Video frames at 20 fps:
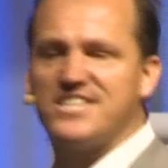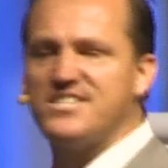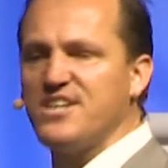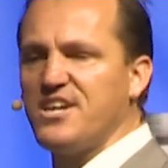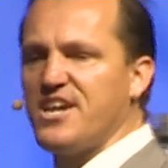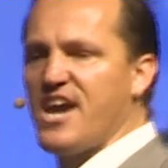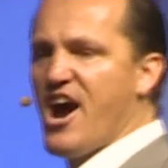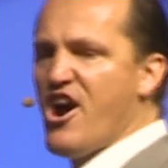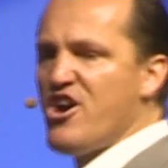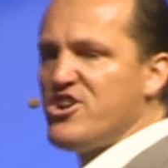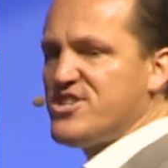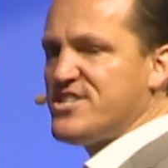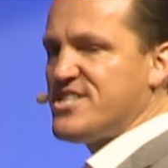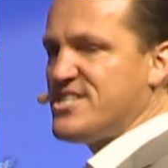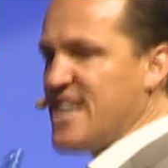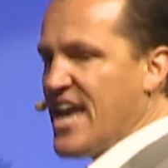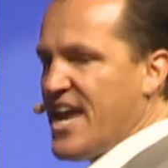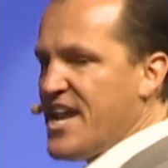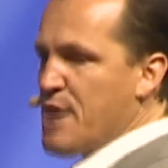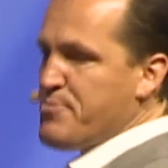and courage to
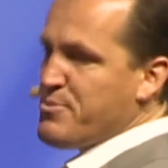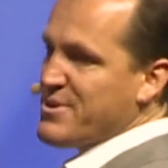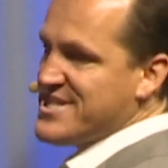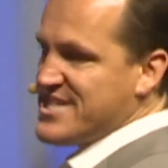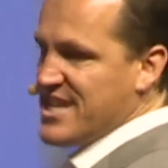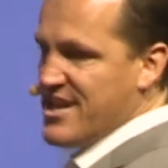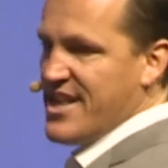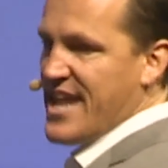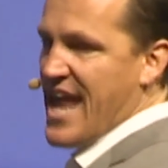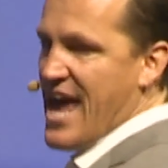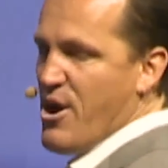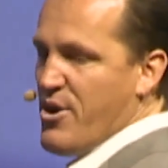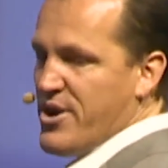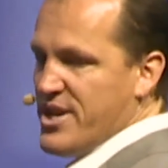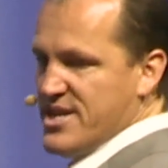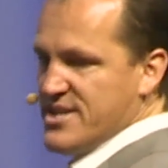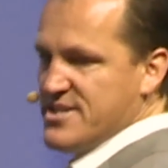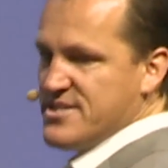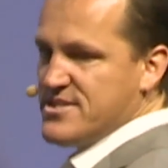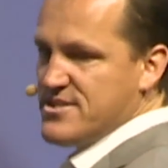stand up and tell it how it
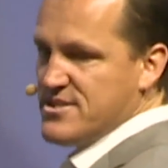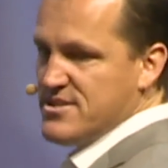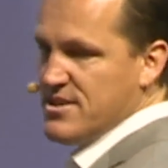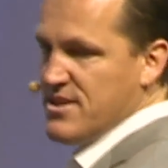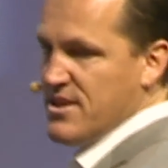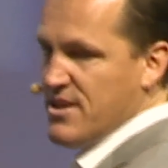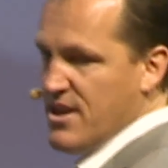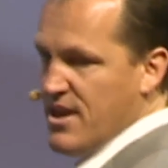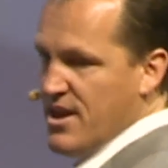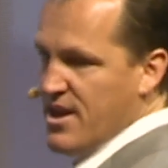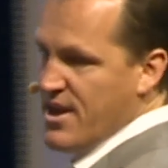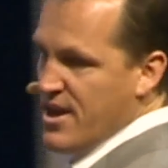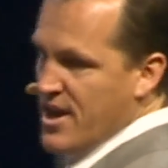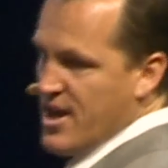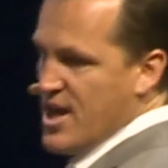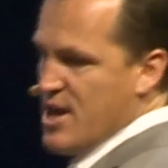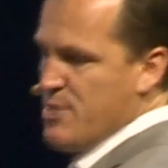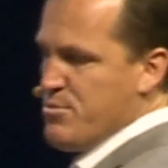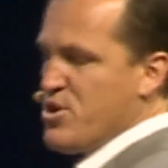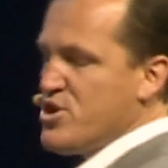is.
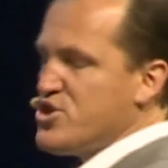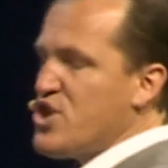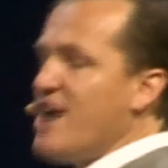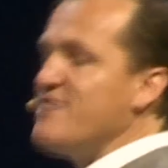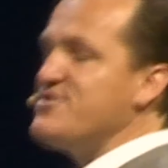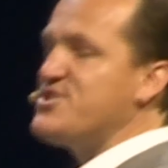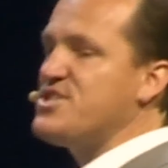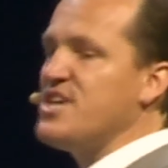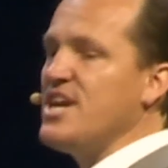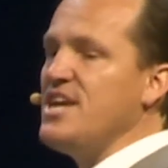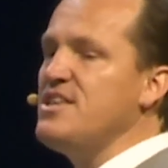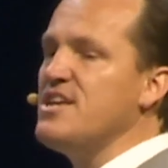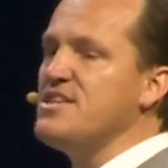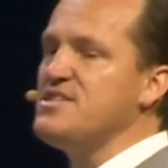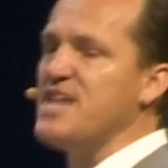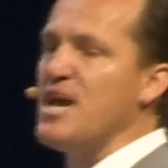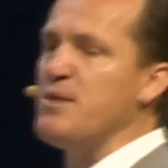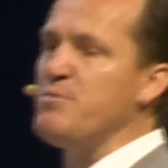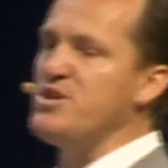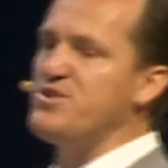Because I've seen the
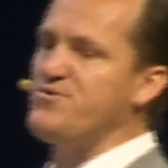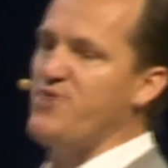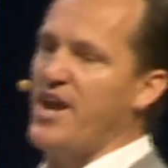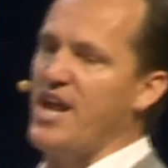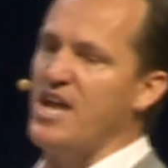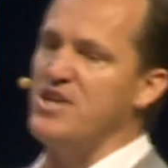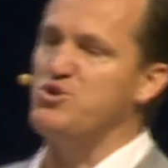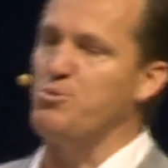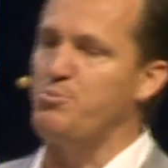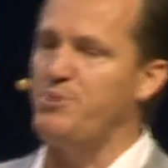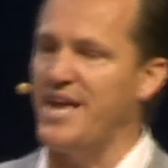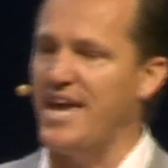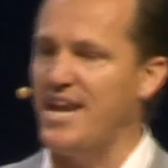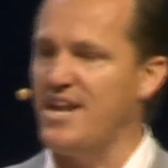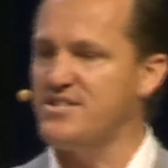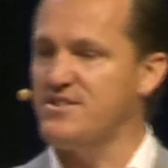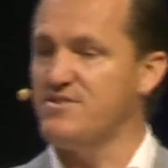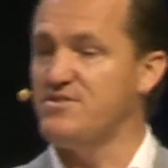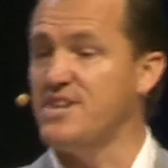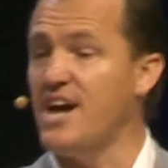damage financial planners
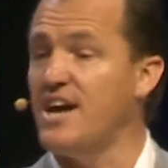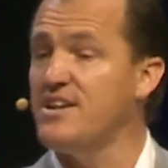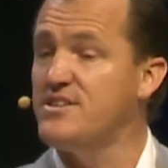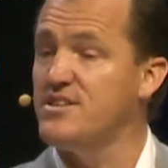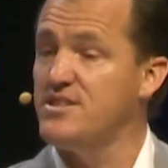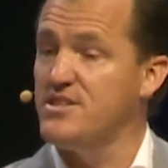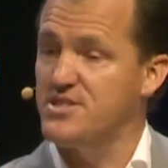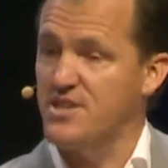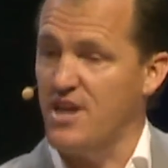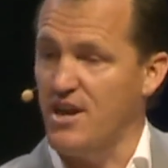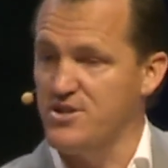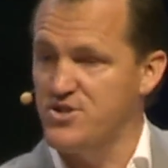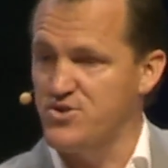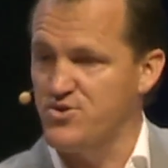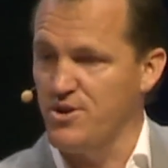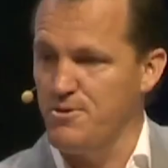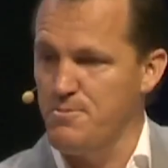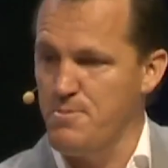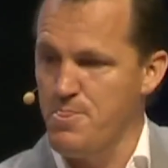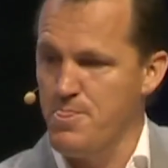have done to this country.
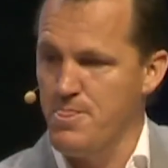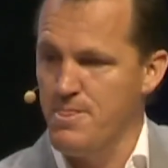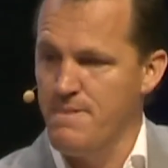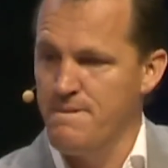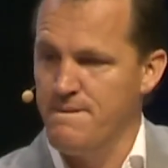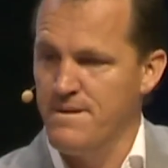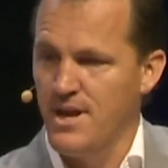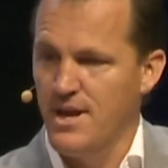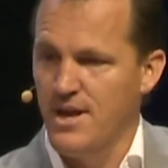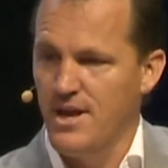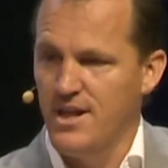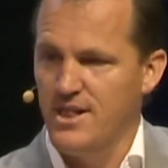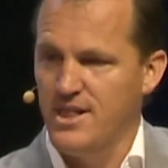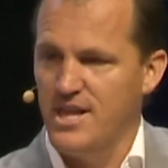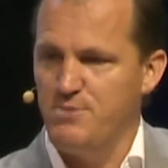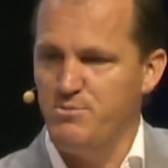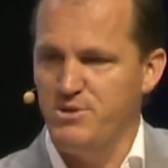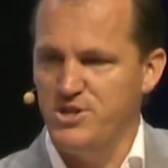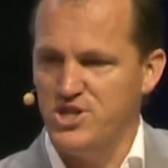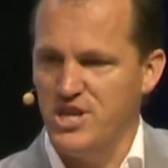
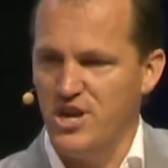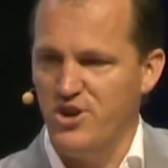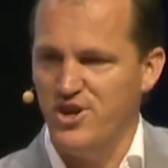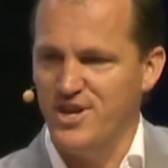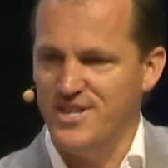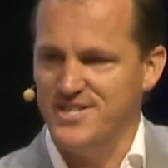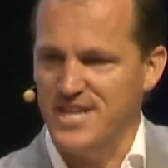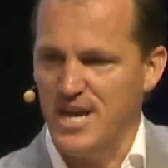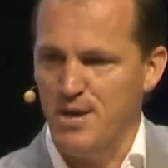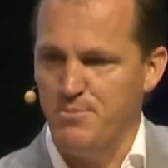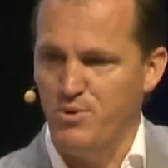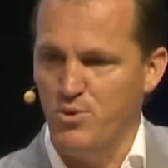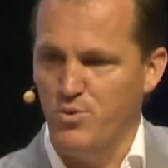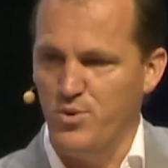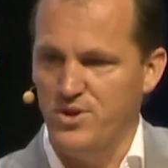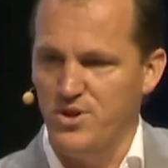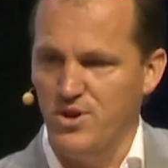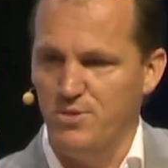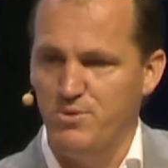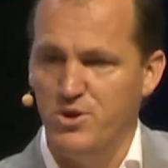Let me share an example
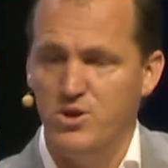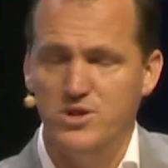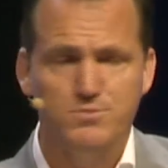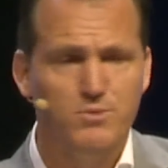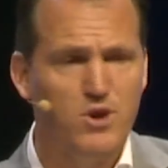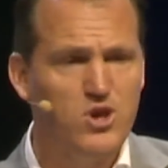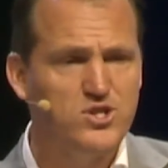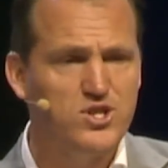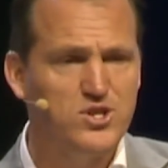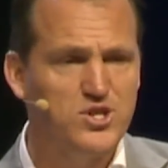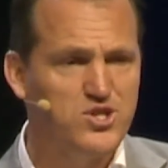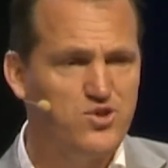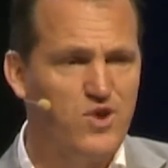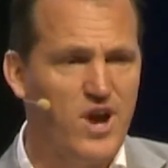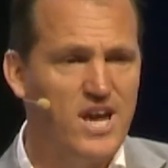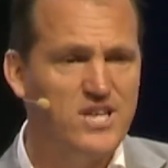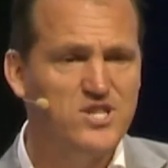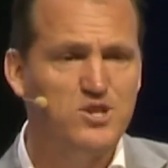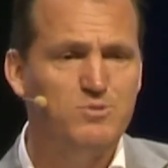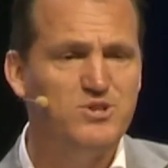with you. Because most
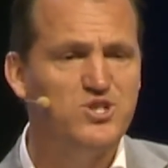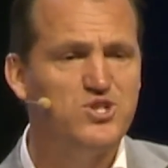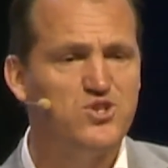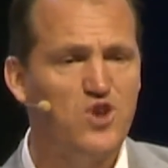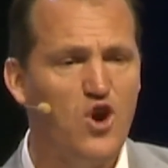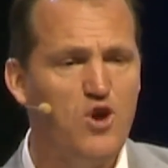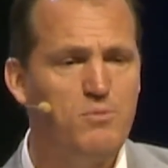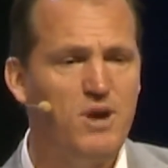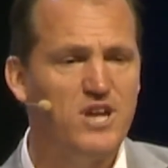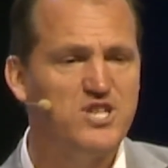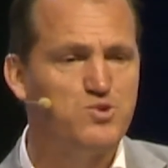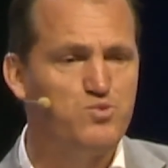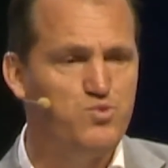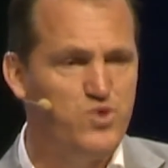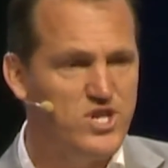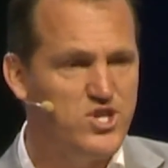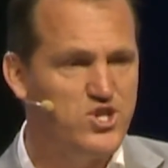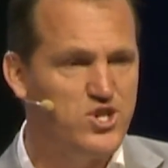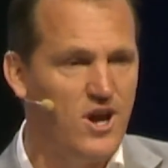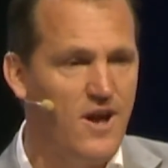Australians could be so much
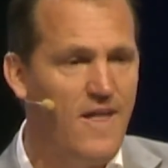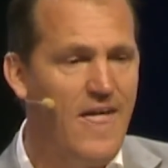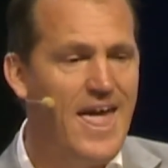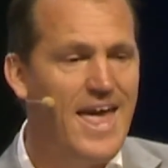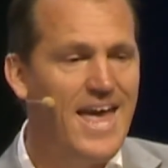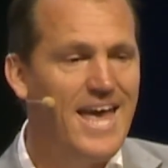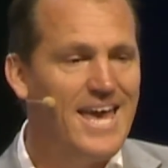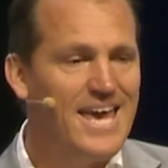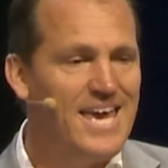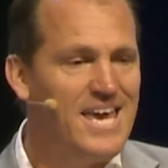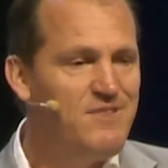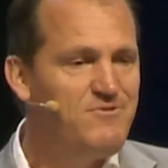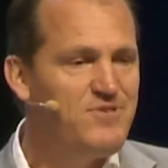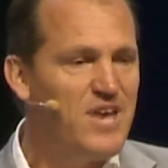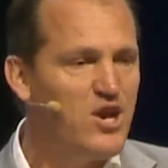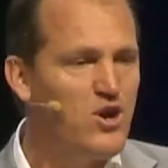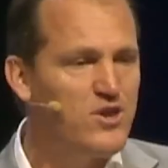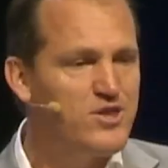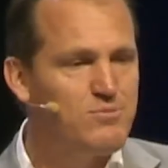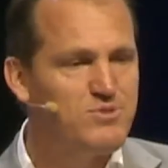richer if they
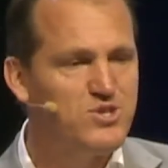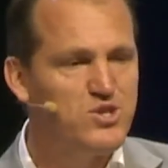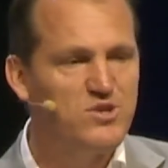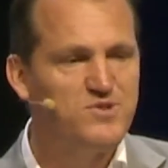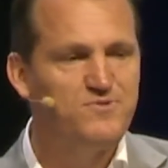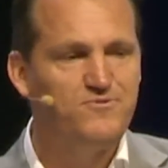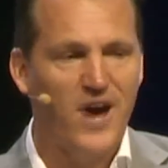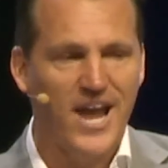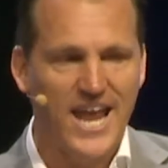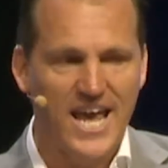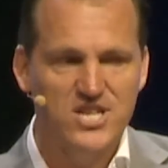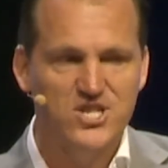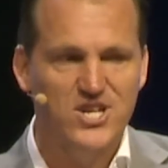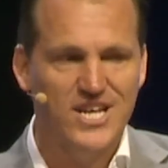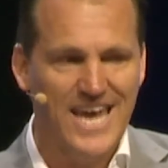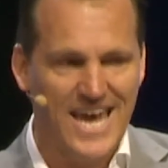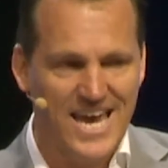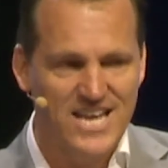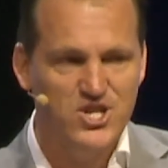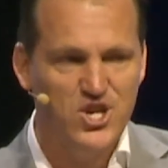got themselves financially
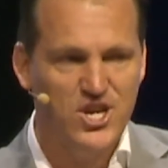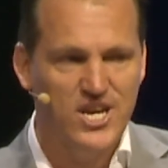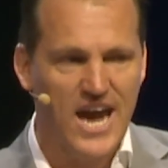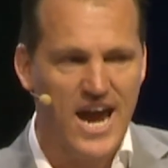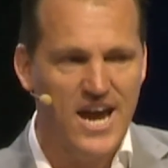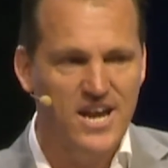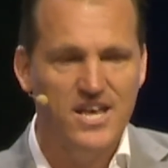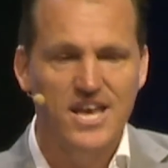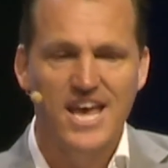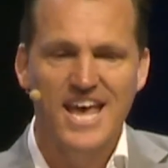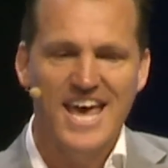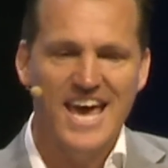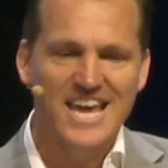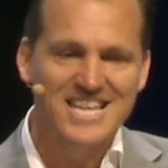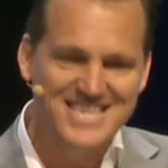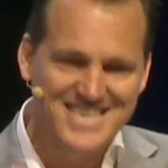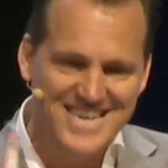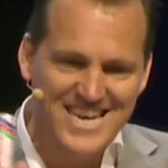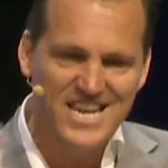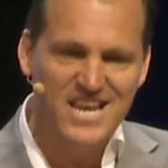educated and
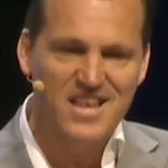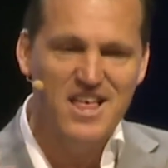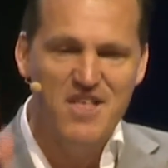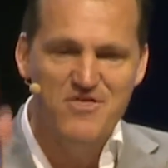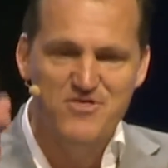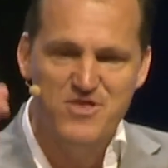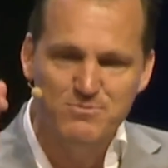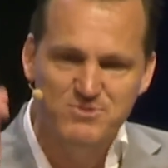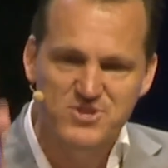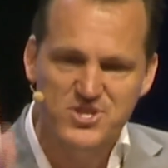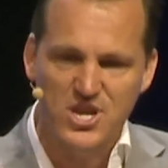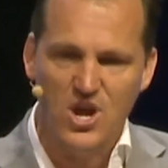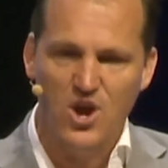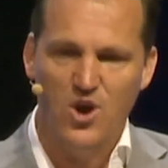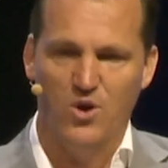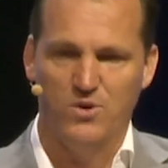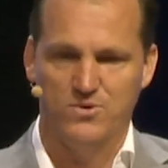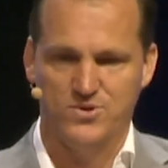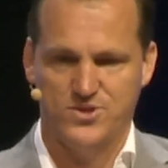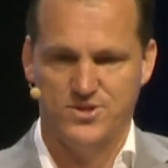did it
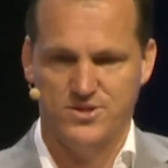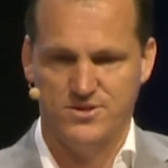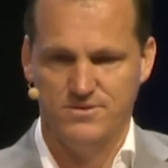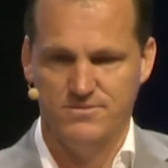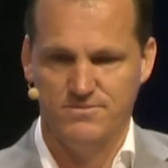themselves.